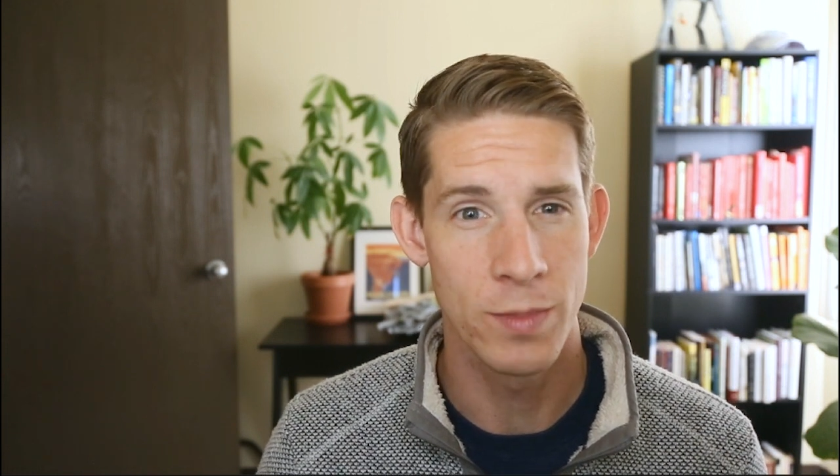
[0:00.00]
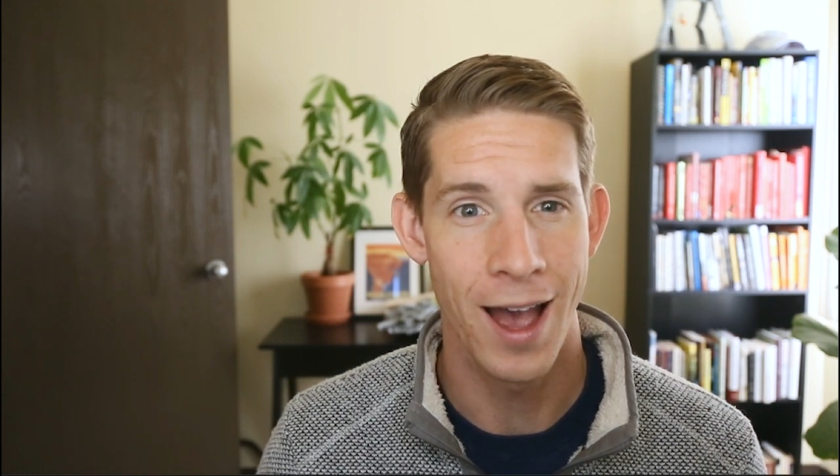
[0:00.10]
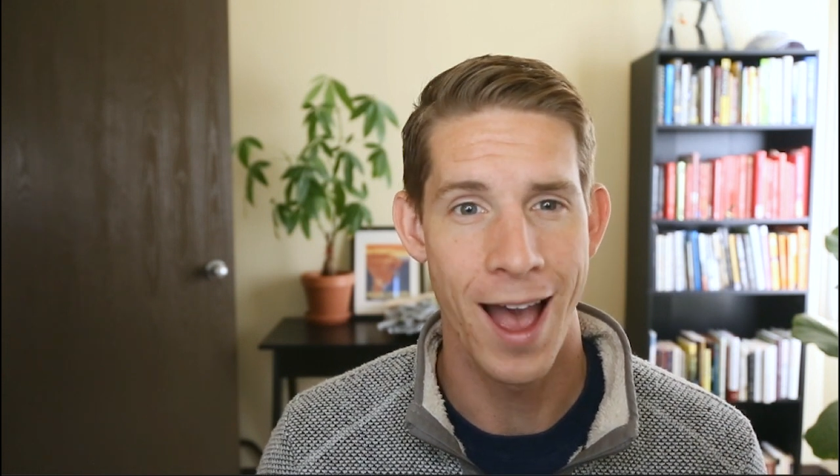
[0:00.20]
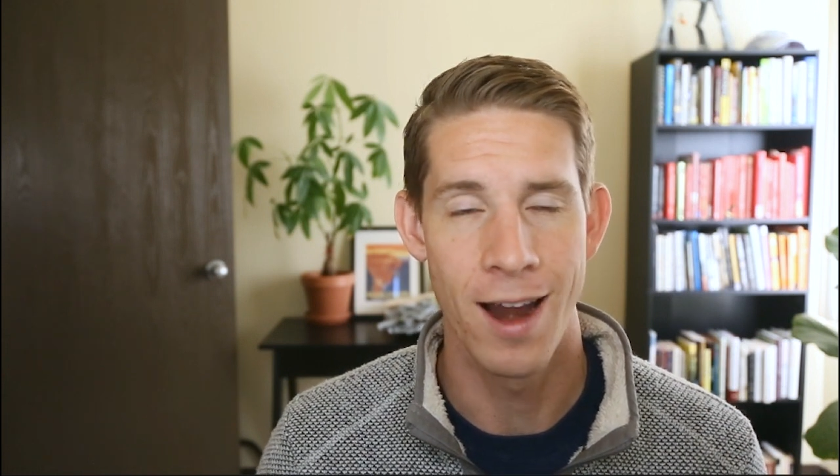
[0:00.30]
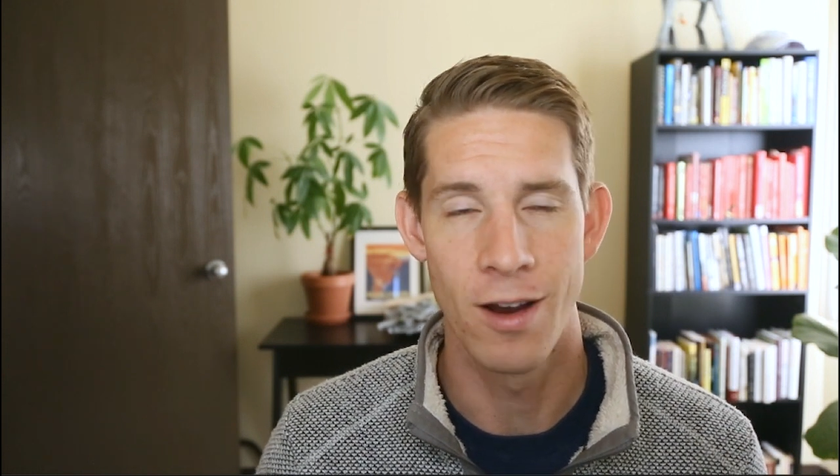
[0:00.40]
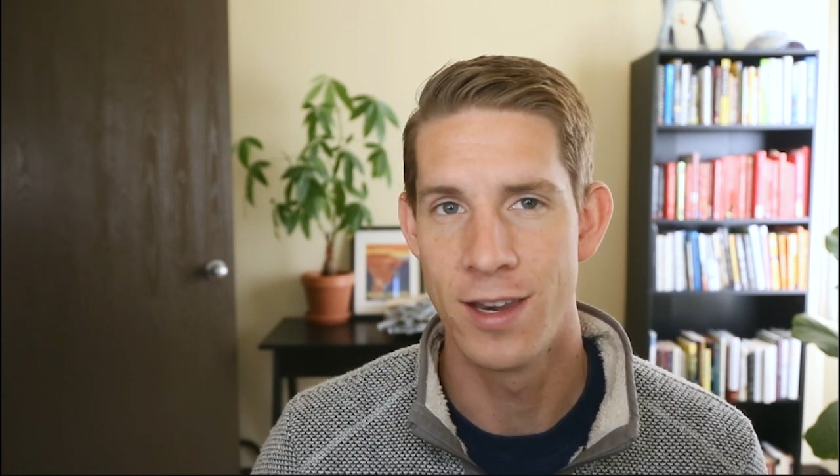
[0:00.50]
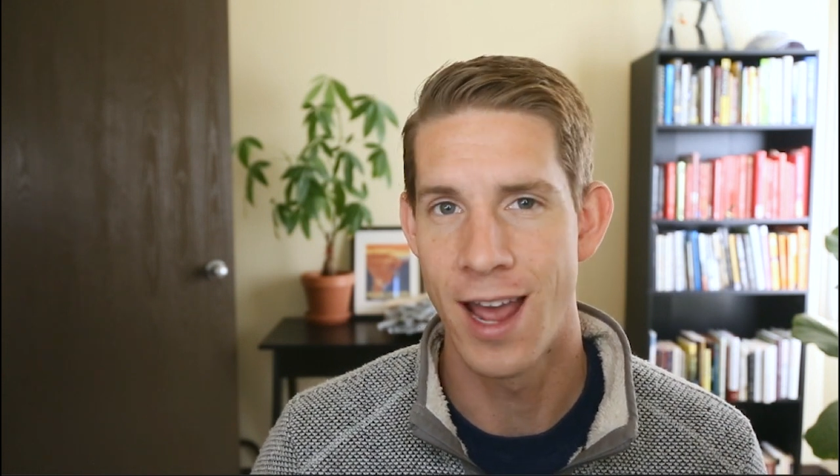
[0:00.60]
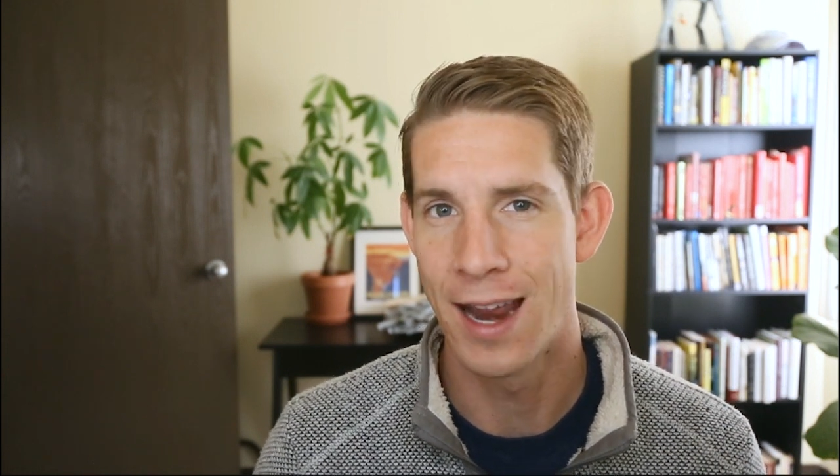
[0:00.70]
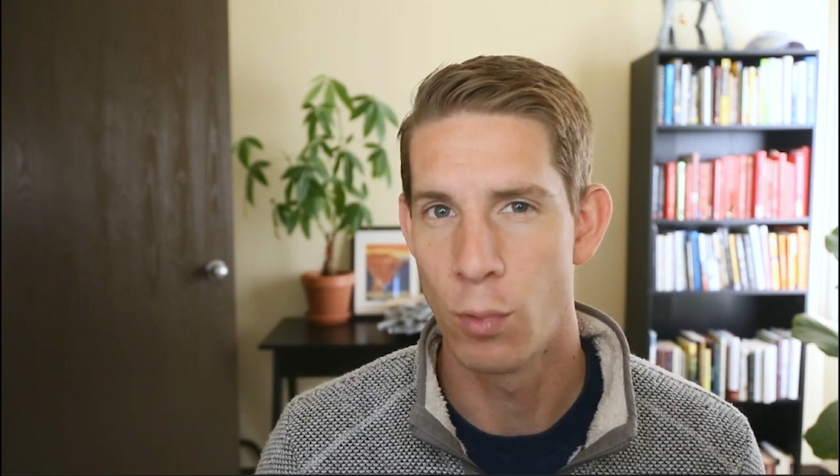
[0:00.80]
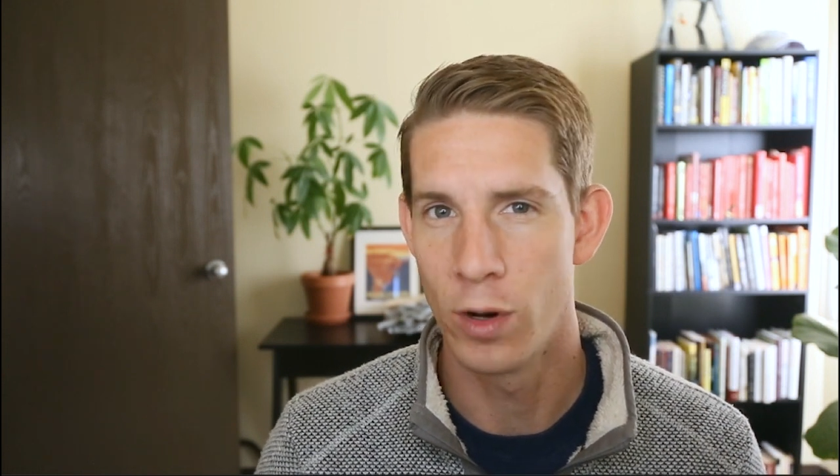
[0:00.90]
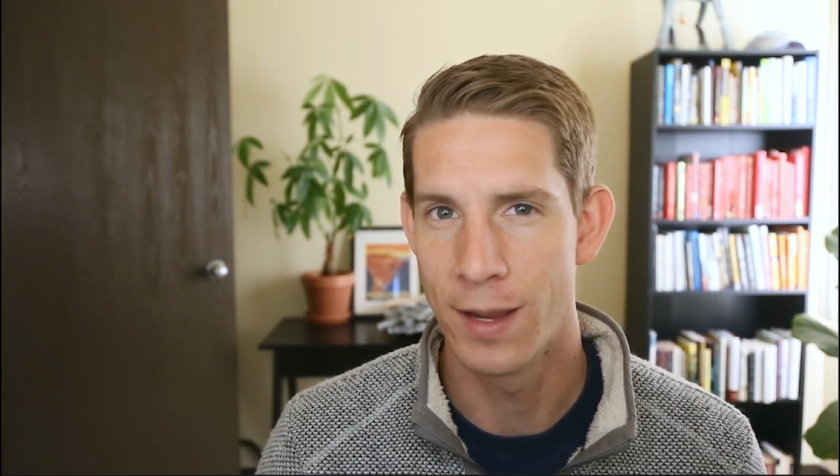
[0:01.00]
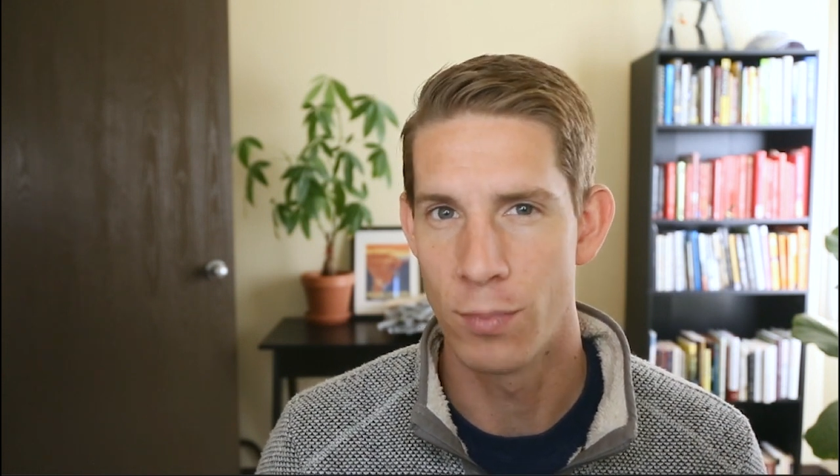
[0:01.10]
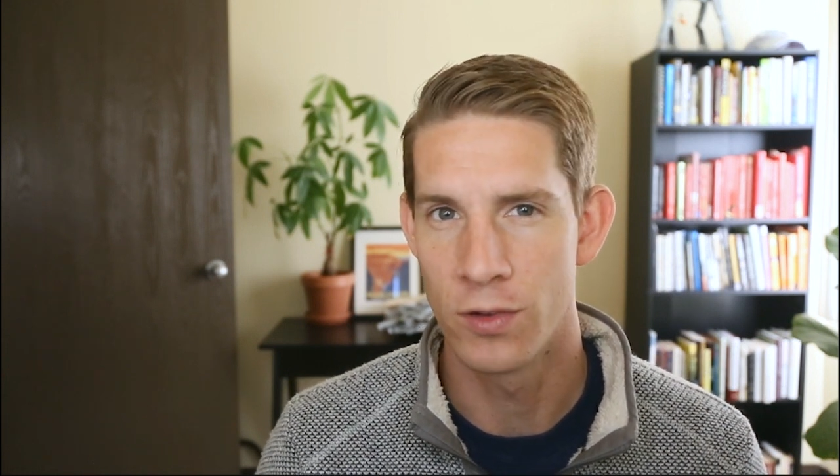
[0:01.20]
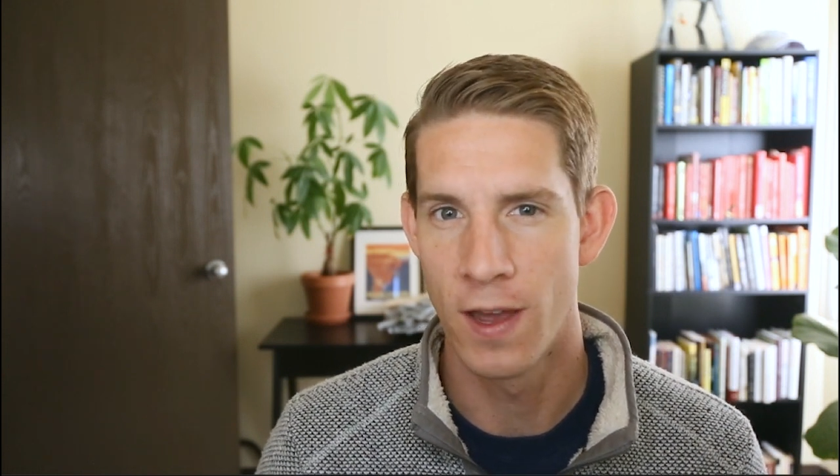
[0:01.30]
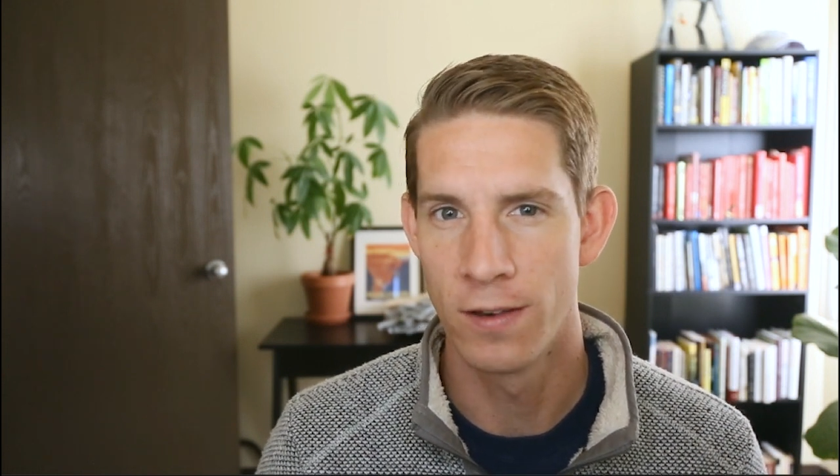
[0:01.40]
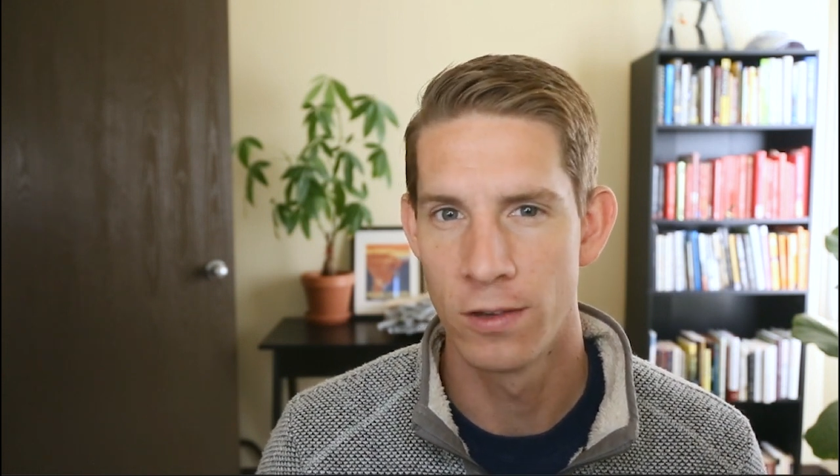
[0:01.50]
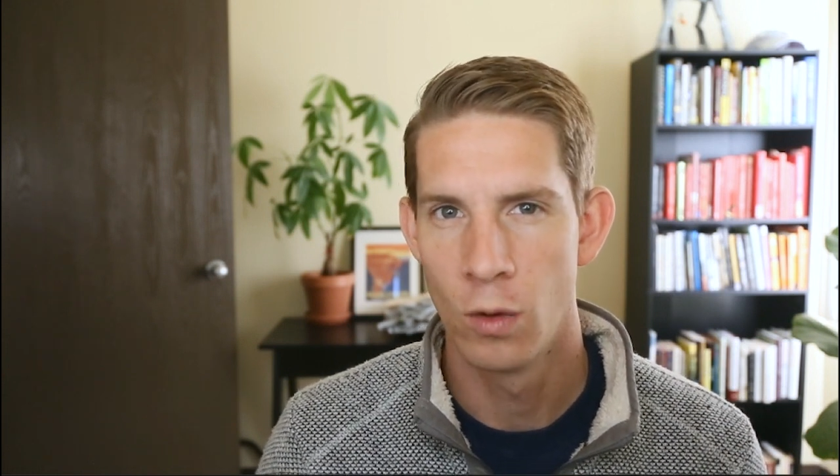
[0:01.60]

higher than 9.8%?